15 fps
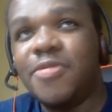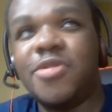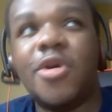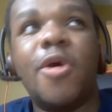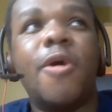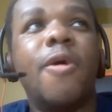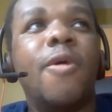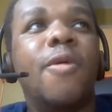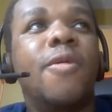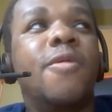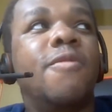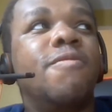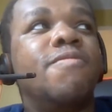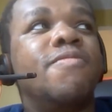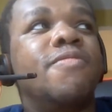So
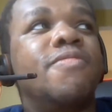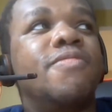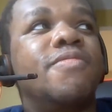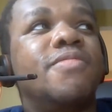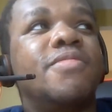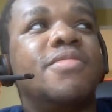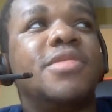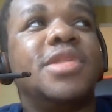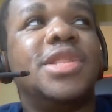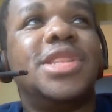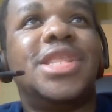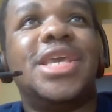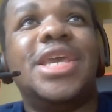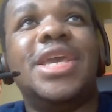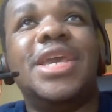
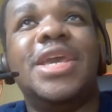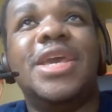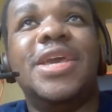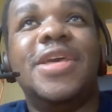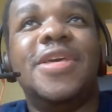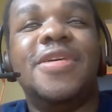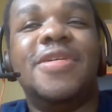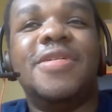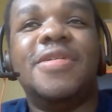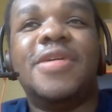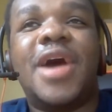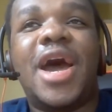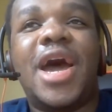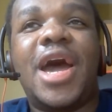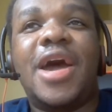the
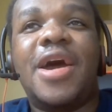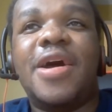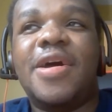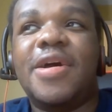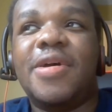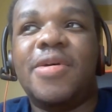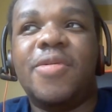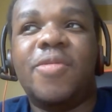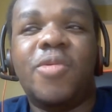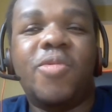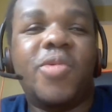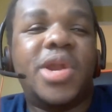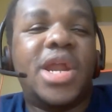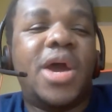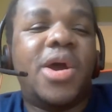
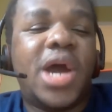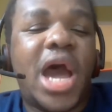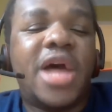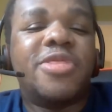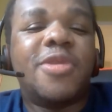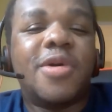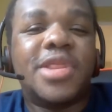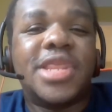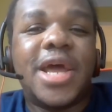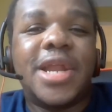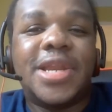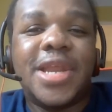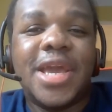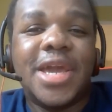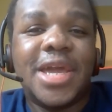when I thought
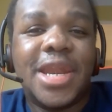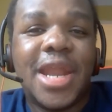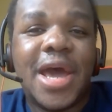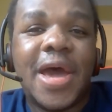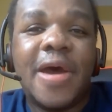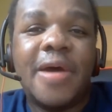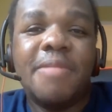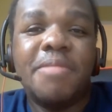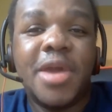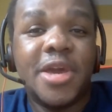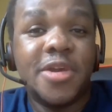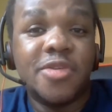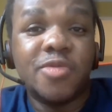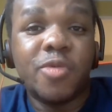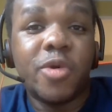that they could not
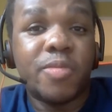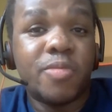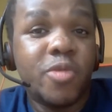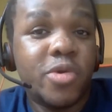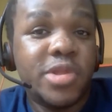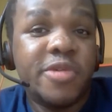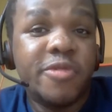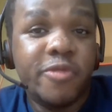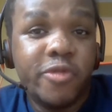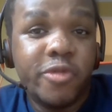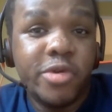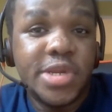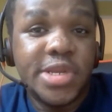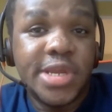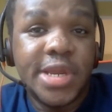make us work more than
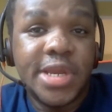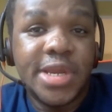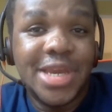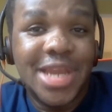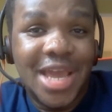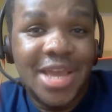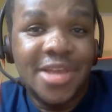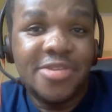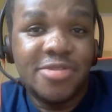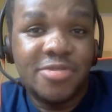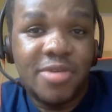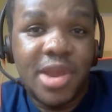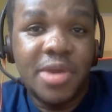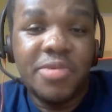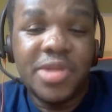14 days
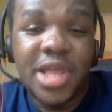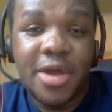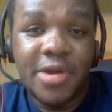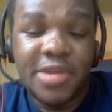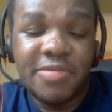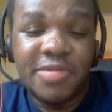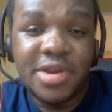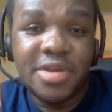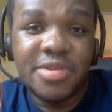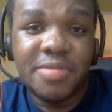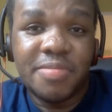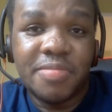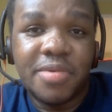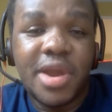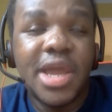straight without giving us
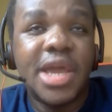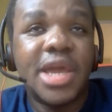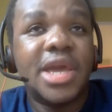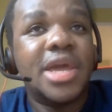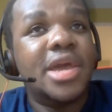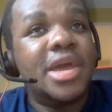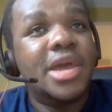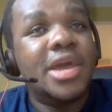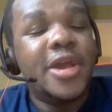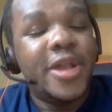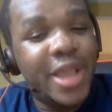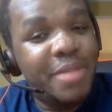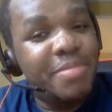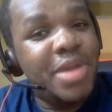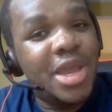a break,
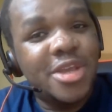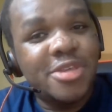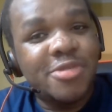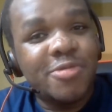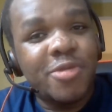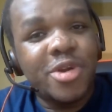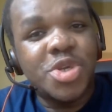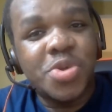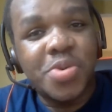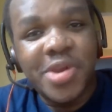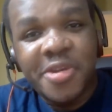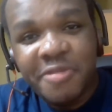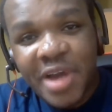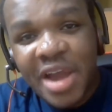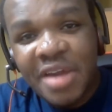they made us work
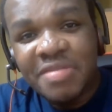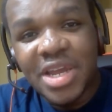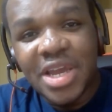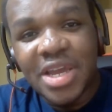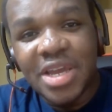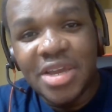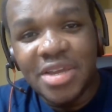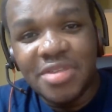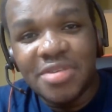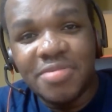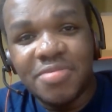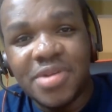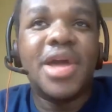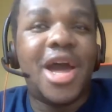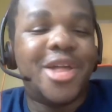25 days.
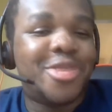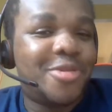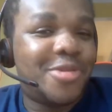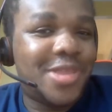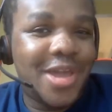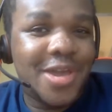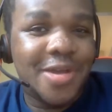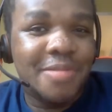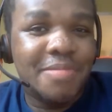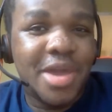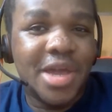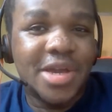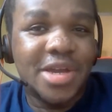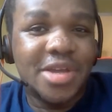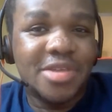I thought they could
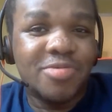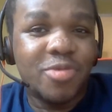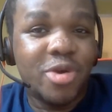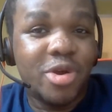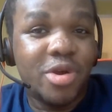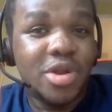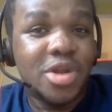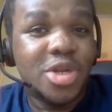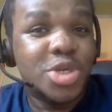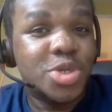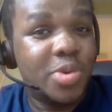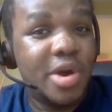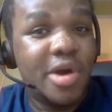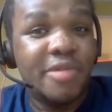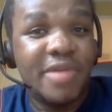make us work
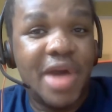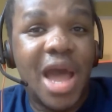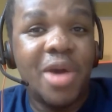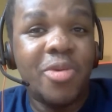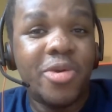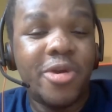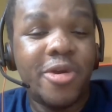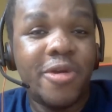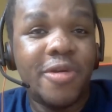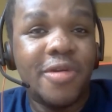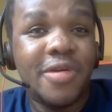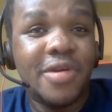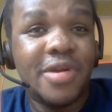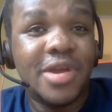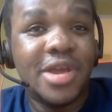12 hours
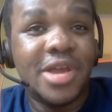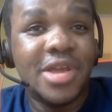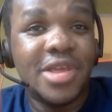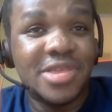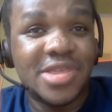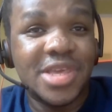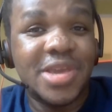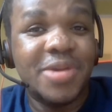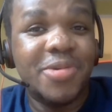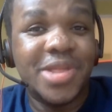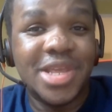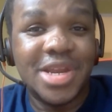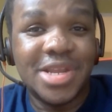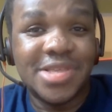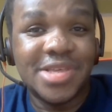
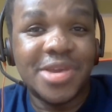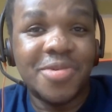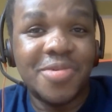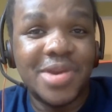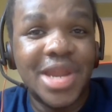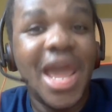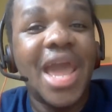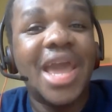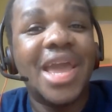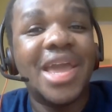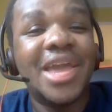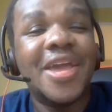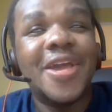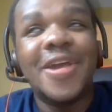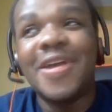within a single
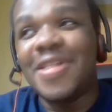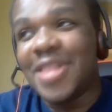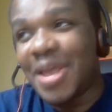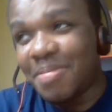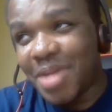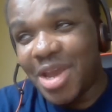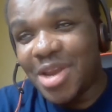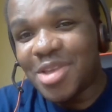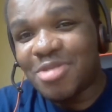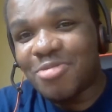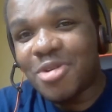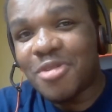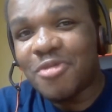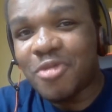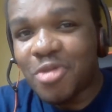day. They made us
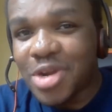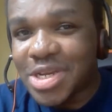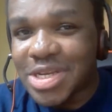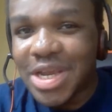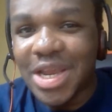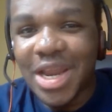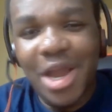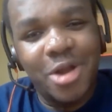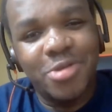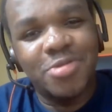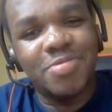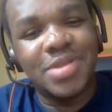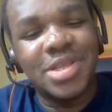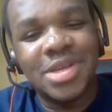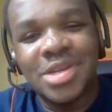work 14
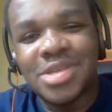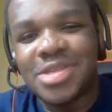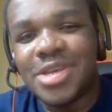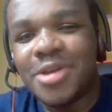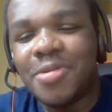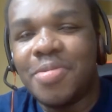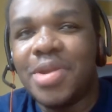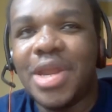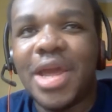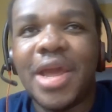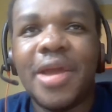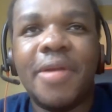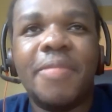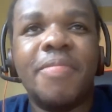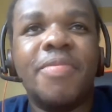hours within a single day.